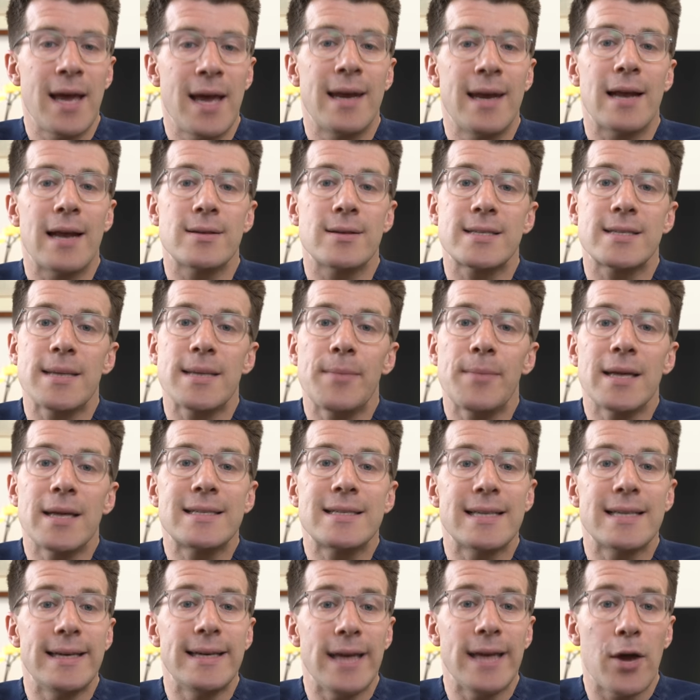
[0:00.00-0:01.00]
Now, similar to
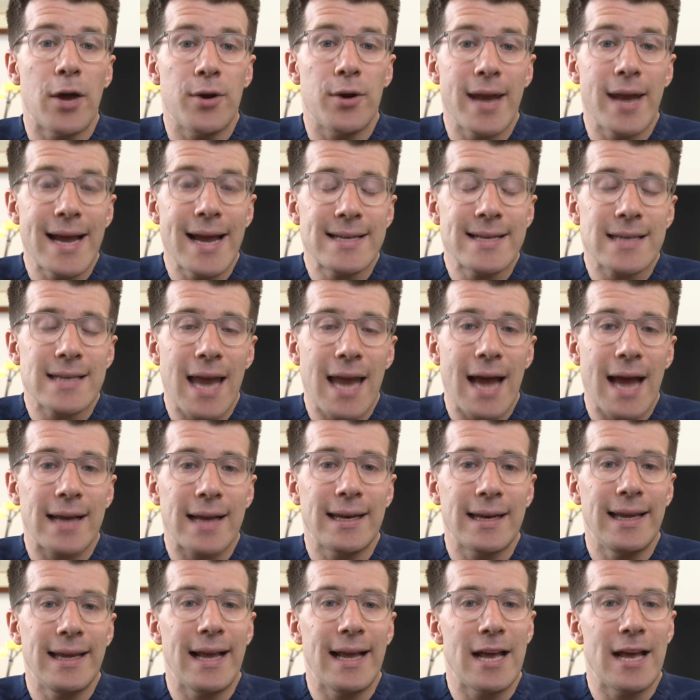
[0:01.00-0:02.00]
neonatal
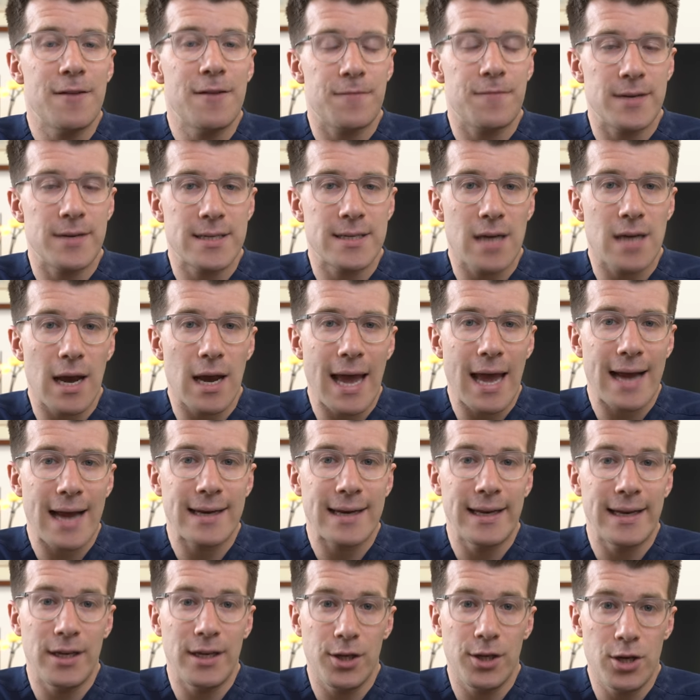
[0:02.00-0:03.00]
acne, infantile
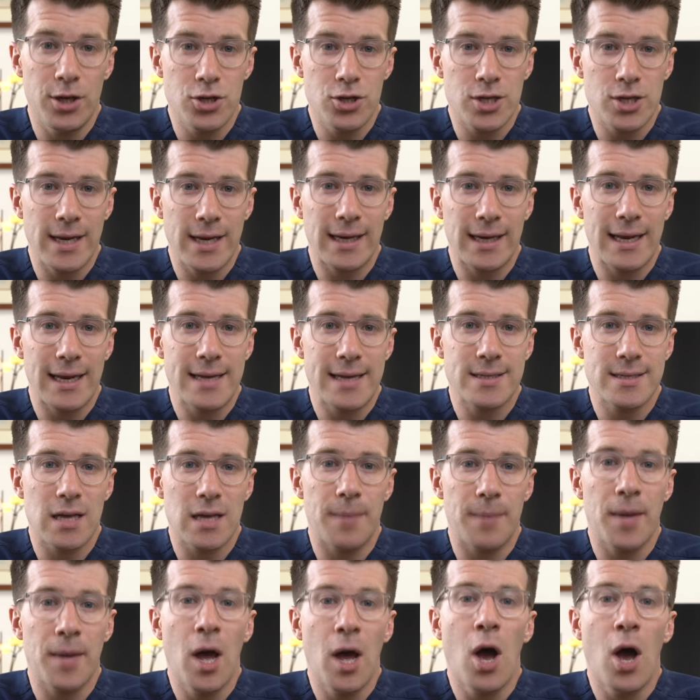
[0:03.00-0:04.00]
acne usually clears
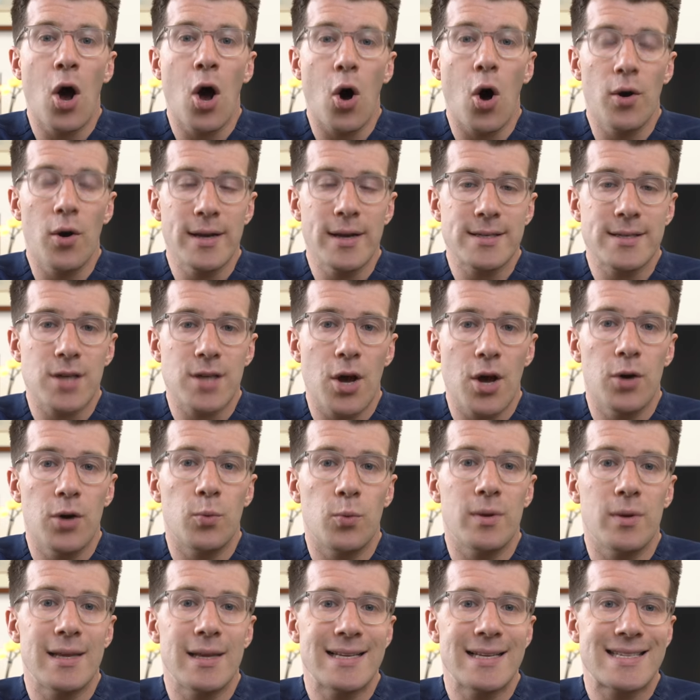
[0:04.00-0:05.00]
up on its own
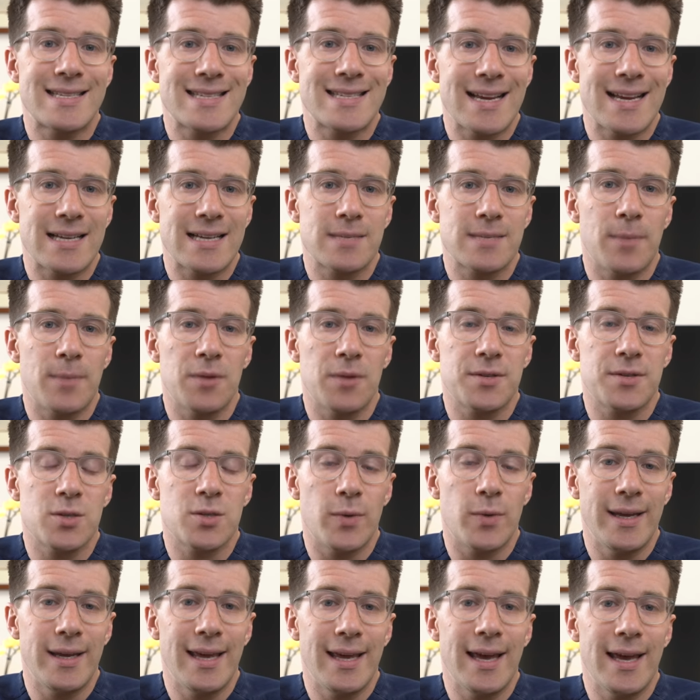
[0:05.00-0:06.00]
within 6 months to a
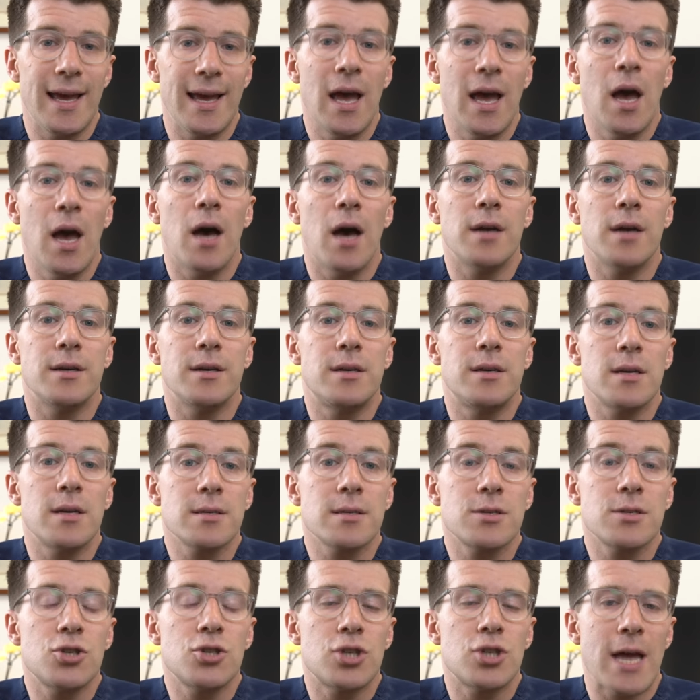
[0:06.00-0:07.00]
year and
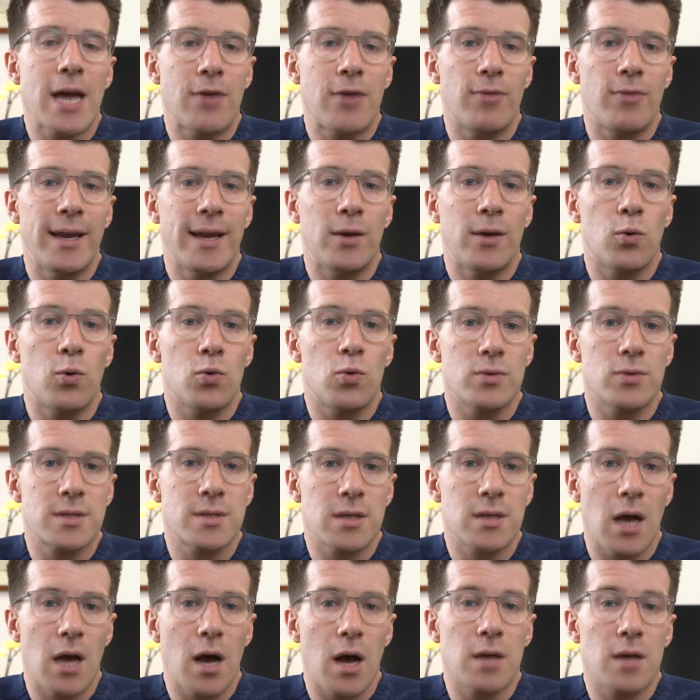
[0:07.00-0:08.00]
doesn't generally cause
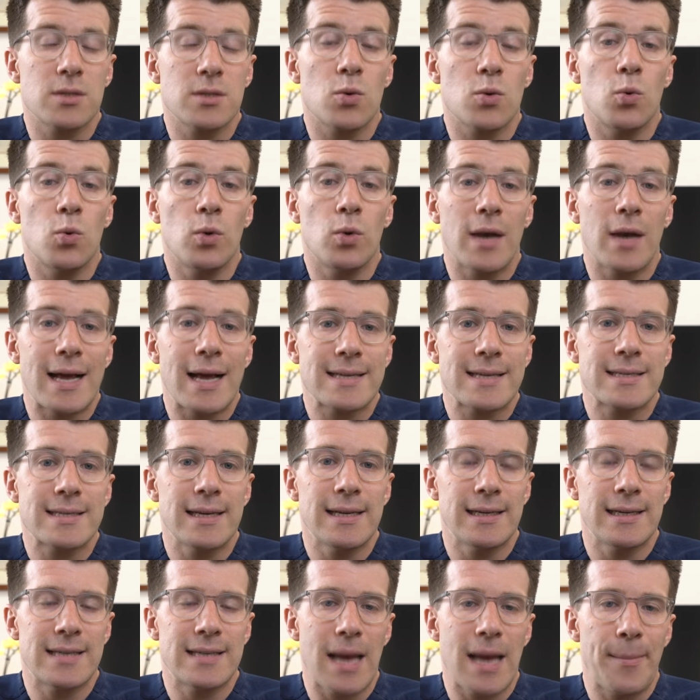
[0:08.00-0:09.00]
scars or lasting
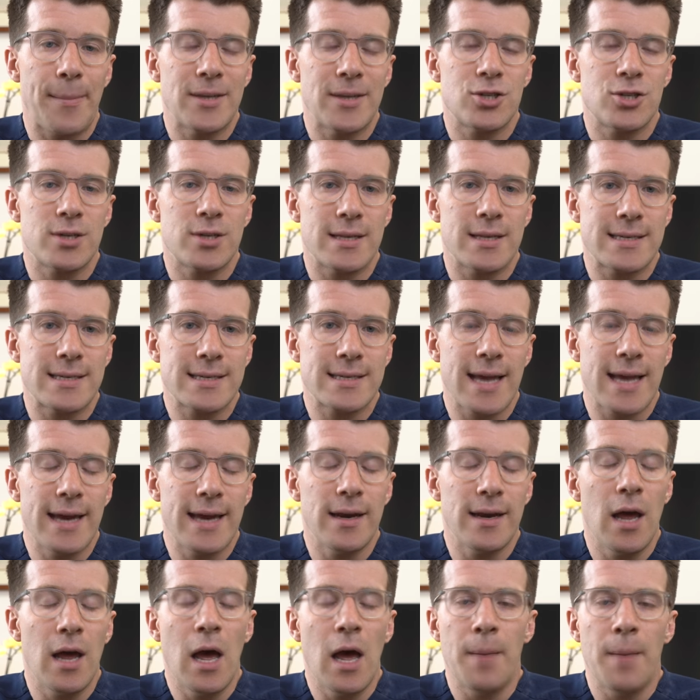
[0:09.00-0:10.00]
damage to the skin.
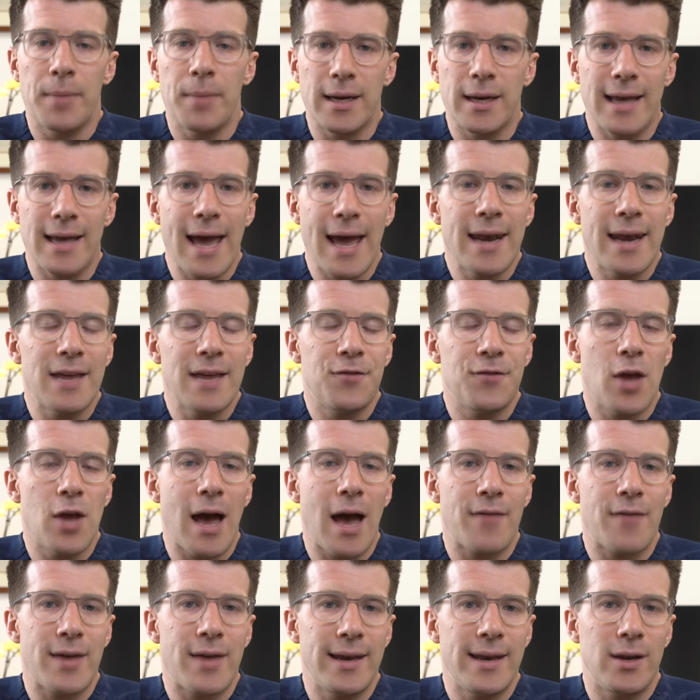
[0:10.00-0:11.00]
But again, if you have
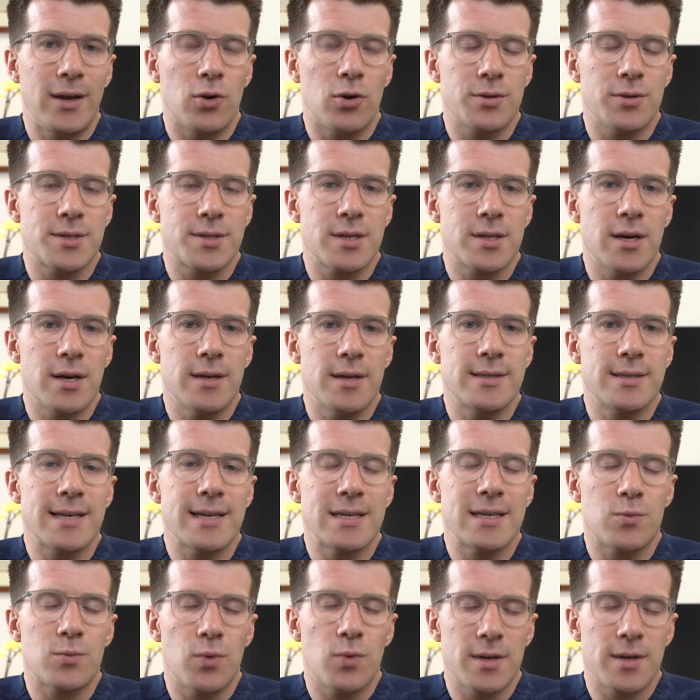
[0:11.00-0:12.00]
any concerns,
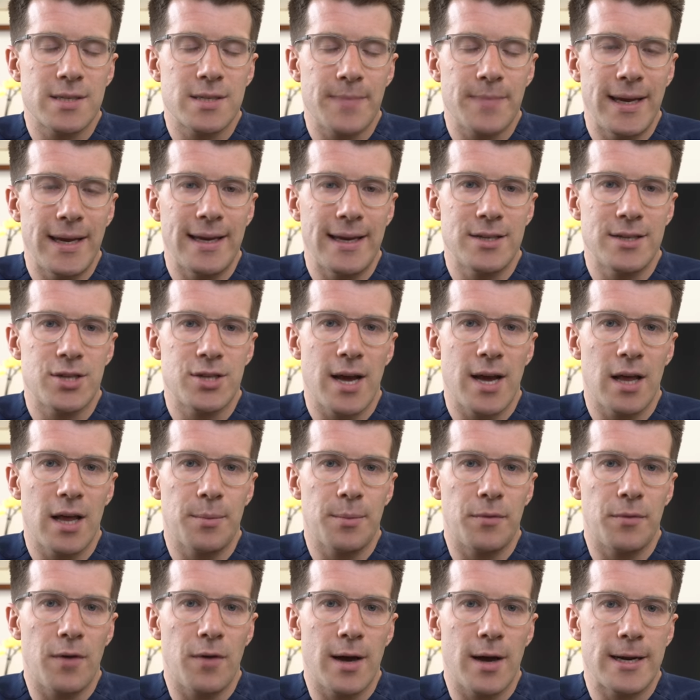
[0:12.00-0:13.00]
it's worth speaking to your health
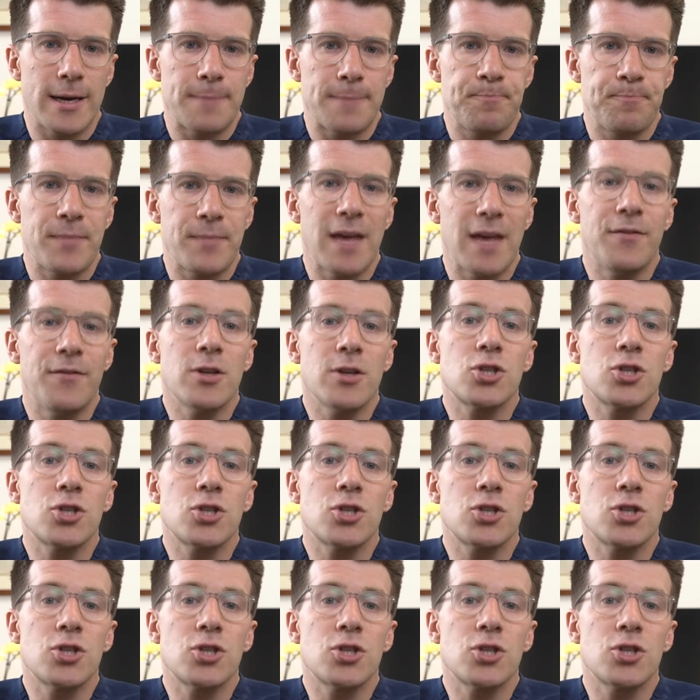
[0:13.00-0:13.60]
provider. If your